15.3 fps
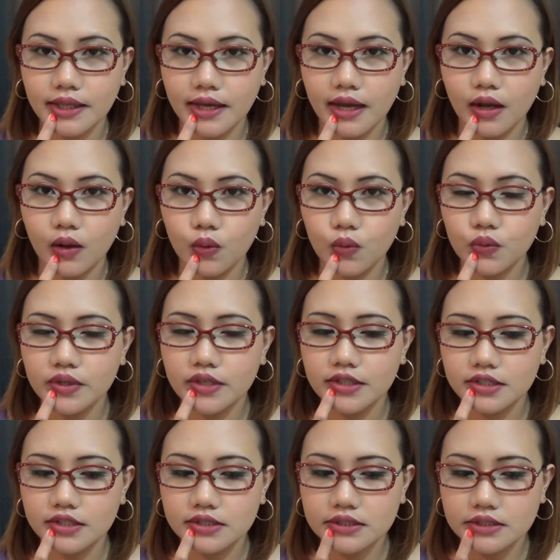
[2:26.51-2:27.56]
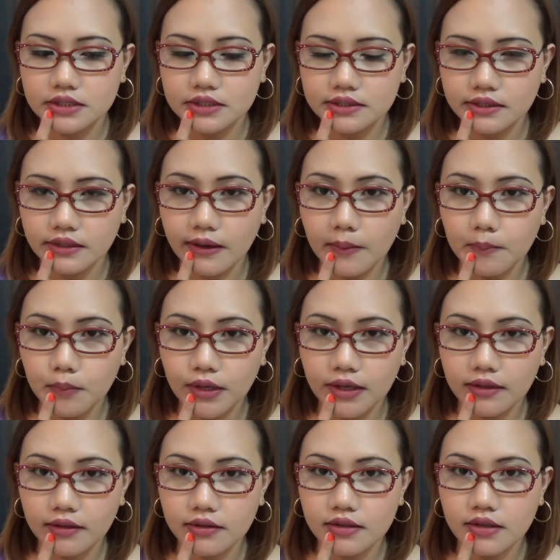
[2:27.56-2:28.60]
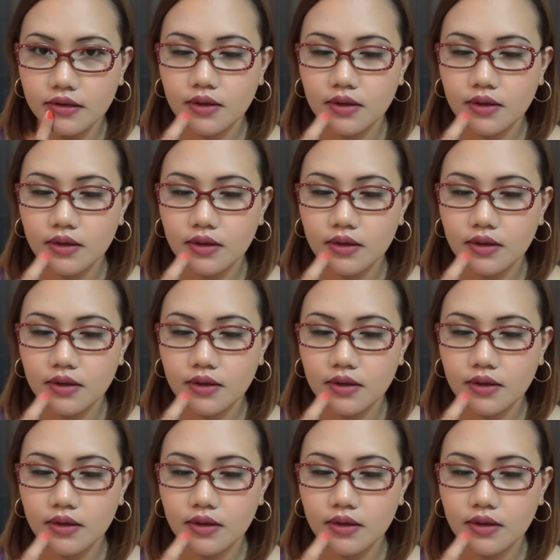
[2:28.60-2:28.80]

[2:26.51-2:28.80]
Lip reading: now is Remel